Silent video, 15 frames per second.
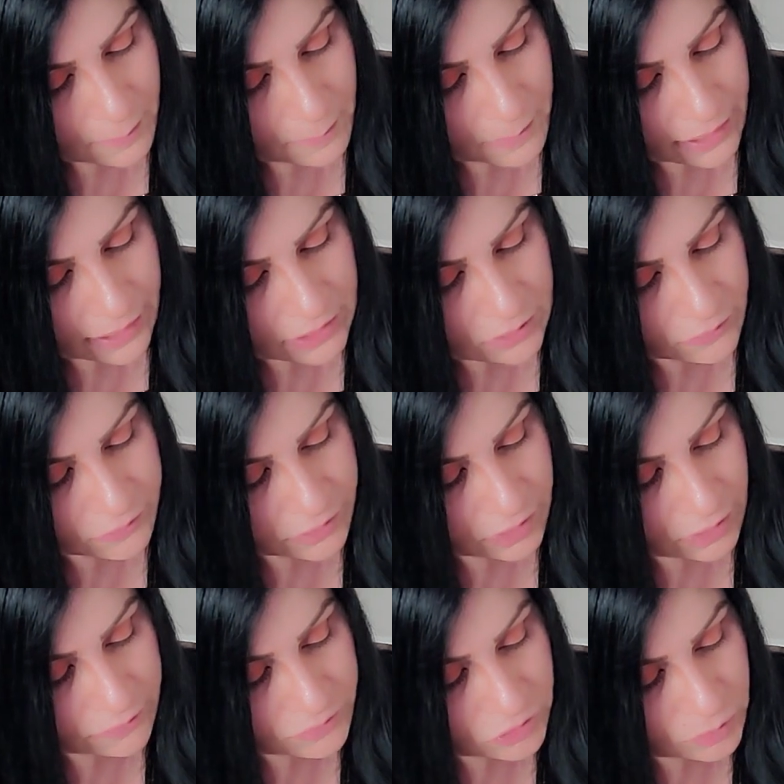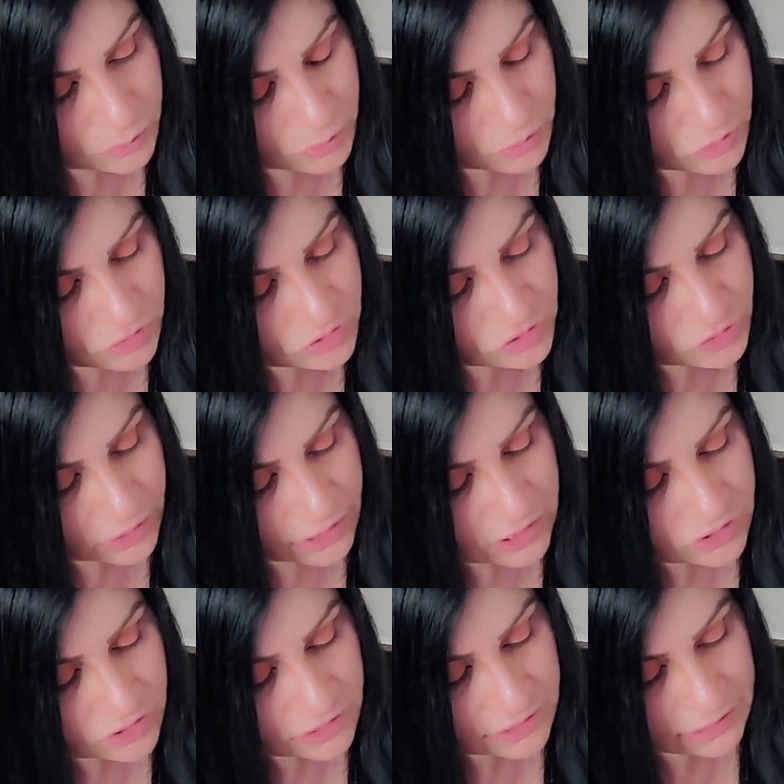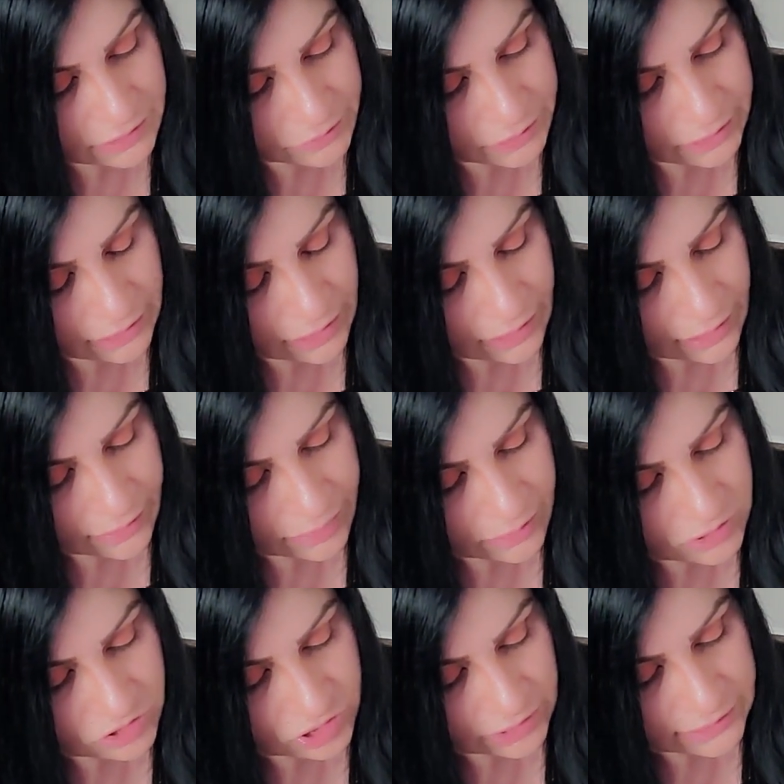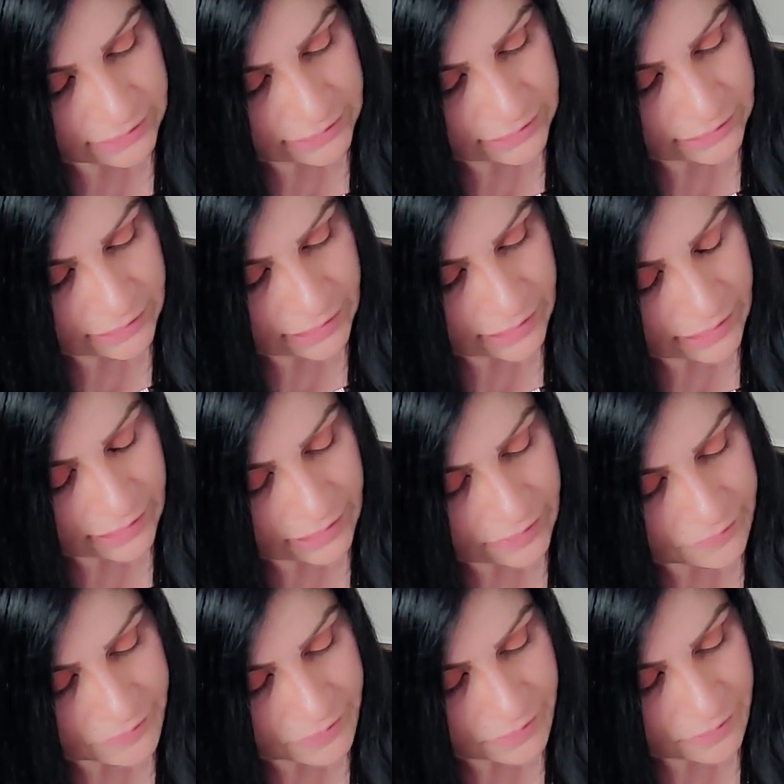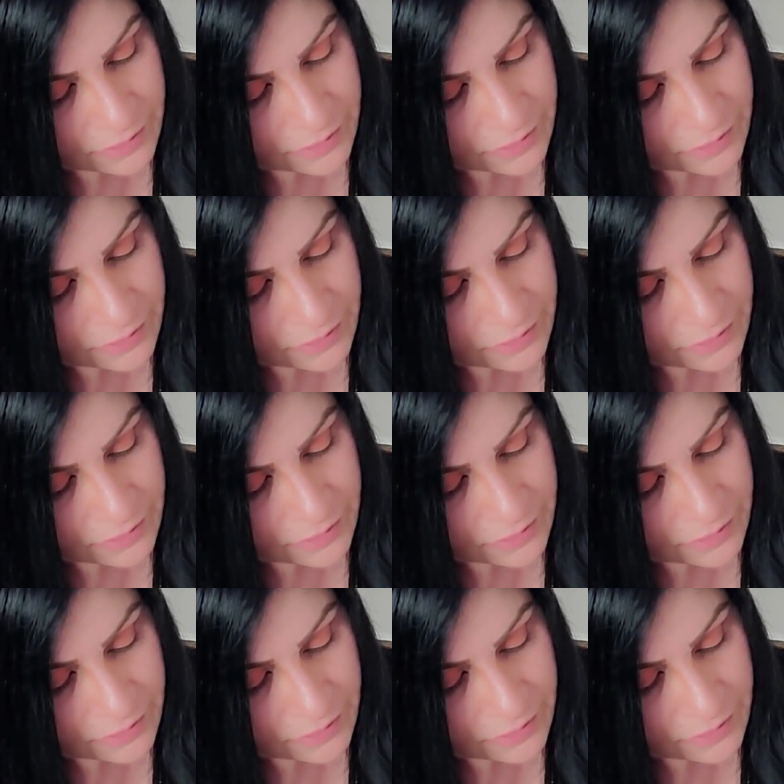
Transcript: Made of comfortable stretch terry cloth, gently lifts